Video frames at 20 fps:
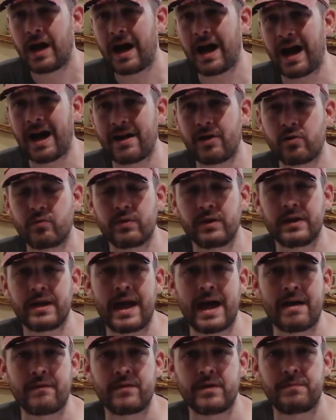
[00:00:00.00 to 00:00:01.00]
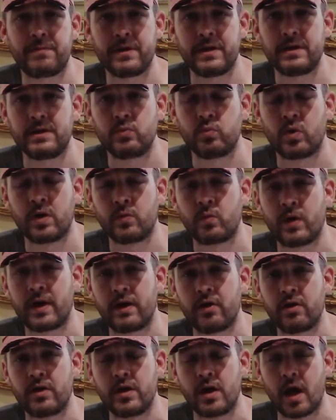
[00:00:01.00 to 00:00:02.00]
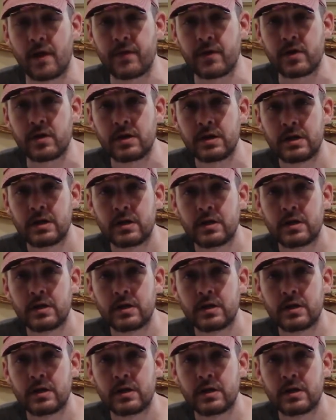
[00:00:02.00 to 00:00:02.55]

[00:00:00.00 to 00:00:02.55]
I don't really have an opinion one way or another.